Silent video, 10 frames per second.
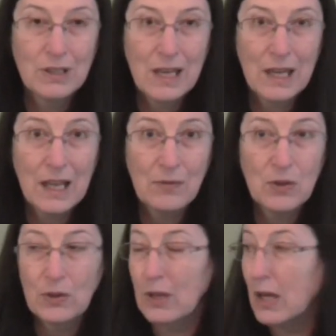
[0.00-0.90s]

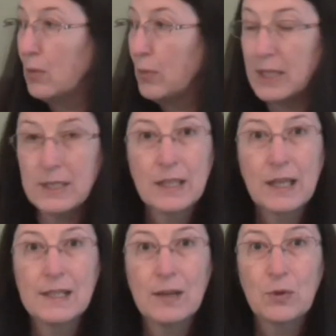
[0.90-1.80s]
my knitting
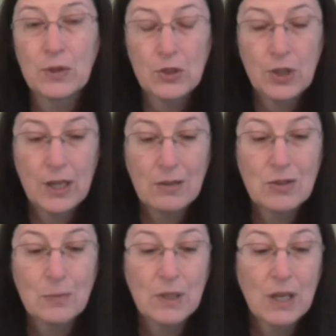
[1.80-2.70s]
gets left on the chair,
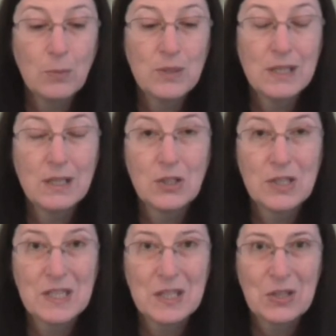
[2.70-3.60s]
somebody comes in and
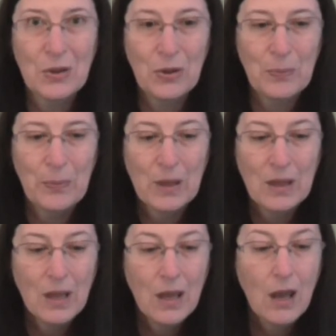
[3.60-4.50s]
just sits on them,
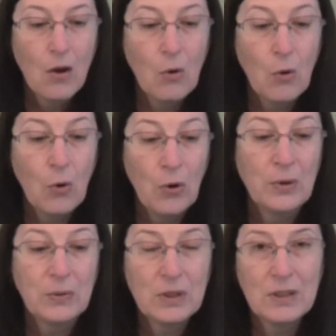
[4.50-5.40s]

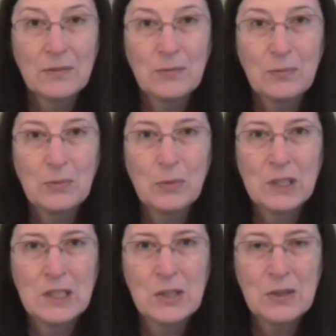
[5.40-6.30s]
or
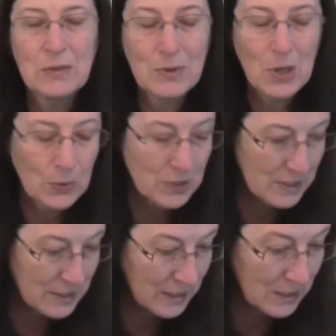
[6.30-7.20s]
when you're
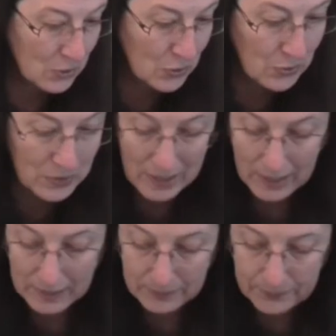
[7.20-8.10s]
holding the needles too
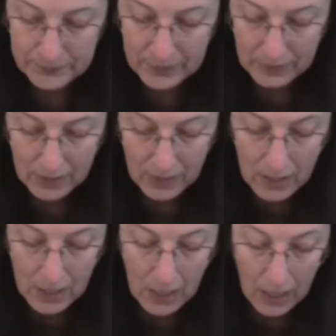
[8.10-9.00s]
tight.
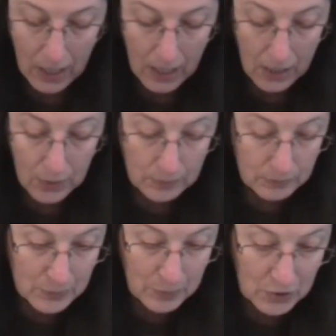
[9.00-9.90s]

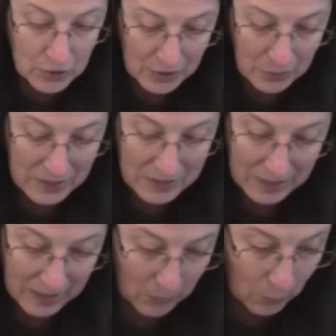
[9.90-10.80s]
Especially when
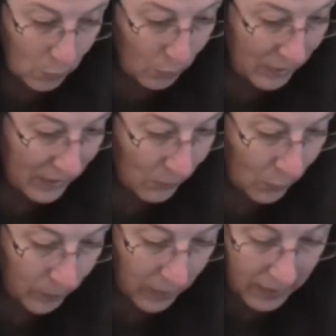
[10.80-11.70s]
they get warm, they get
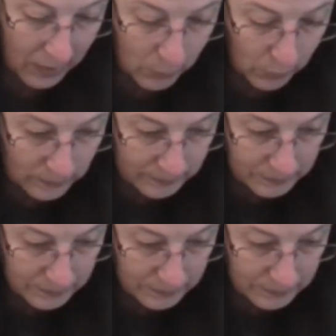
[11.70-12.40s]
more pliable.